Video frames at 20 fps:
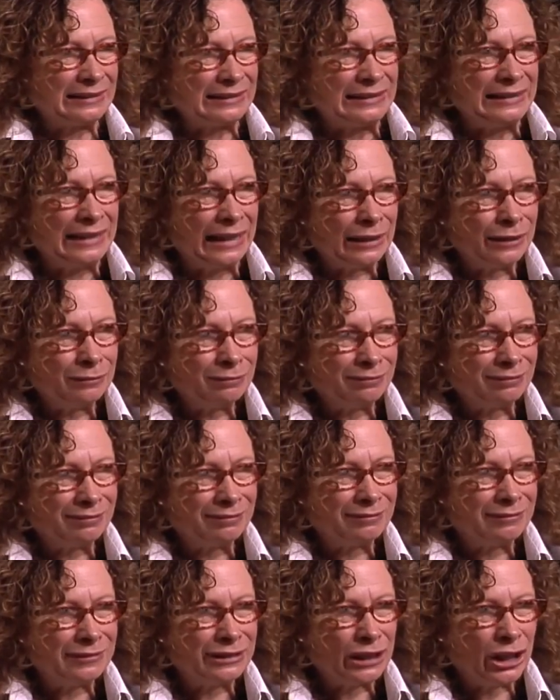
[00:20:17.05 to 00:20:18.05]
you know,
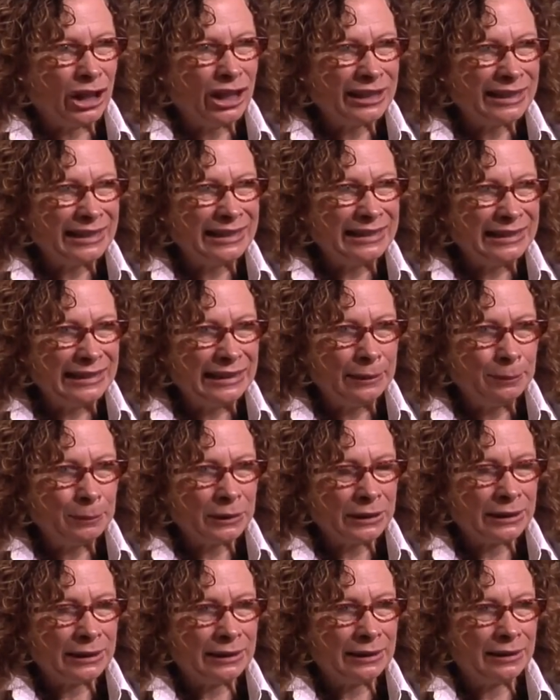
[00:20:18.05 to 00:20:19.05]
talking
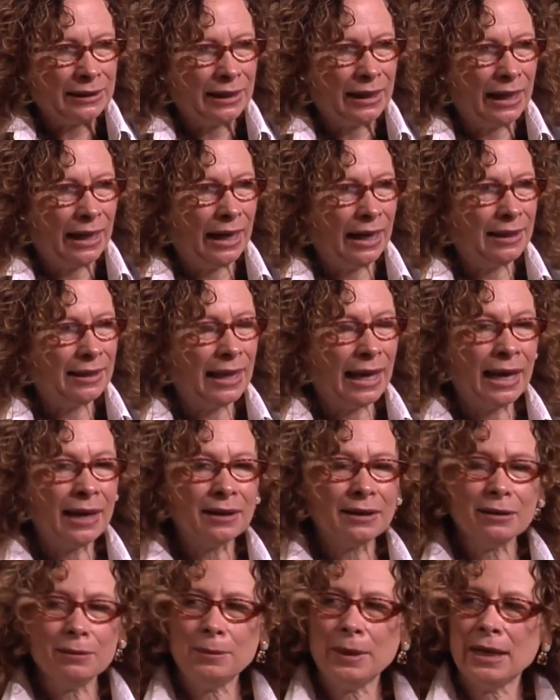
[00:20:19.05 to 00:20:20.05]
deeply. And that
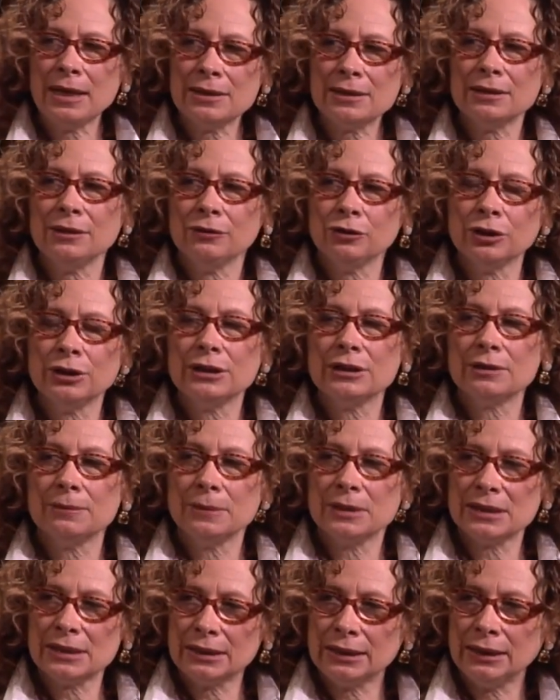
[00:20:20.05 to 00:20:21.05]
capacity for
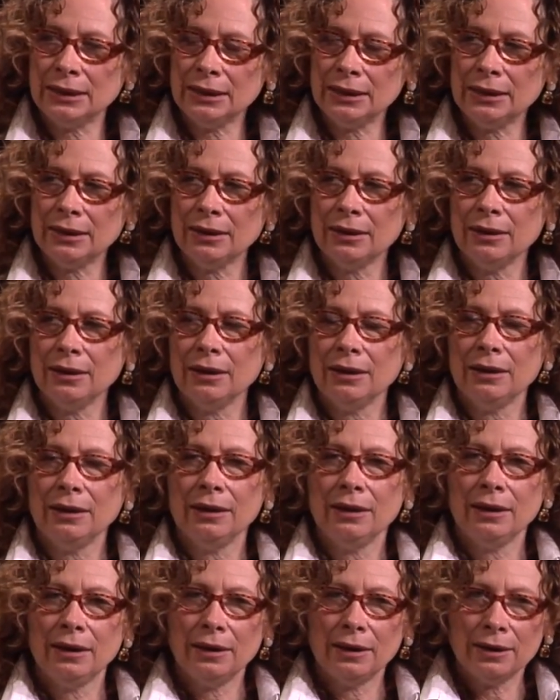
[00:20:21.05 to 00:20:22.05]
intimacy
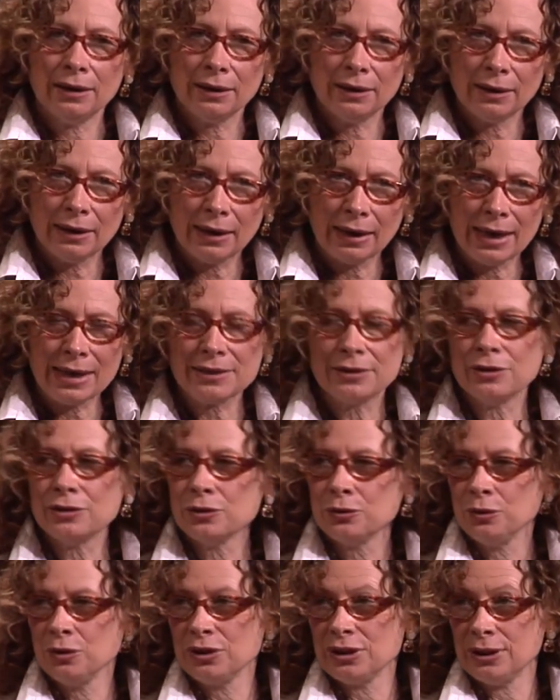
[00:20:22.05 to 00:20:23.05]
has its
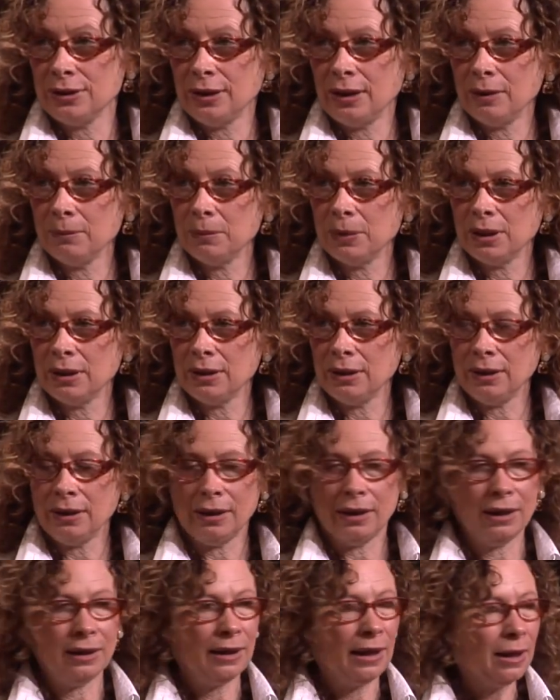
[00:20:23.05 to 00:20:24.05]
roots in empathy.
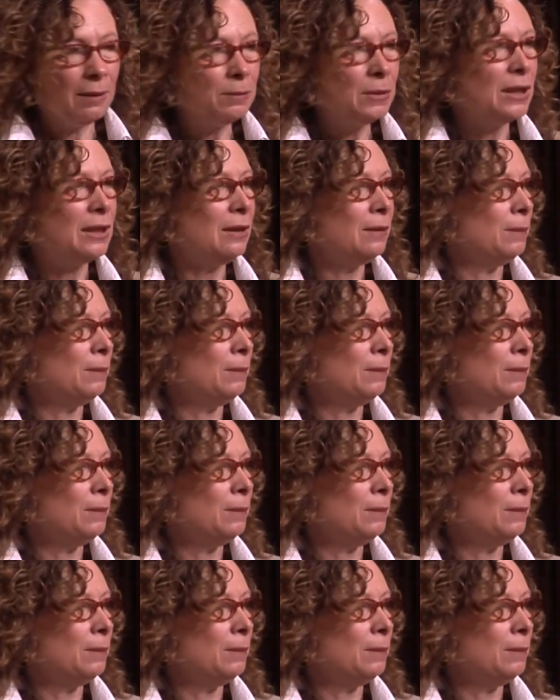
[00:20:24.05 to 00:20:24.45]
And empathy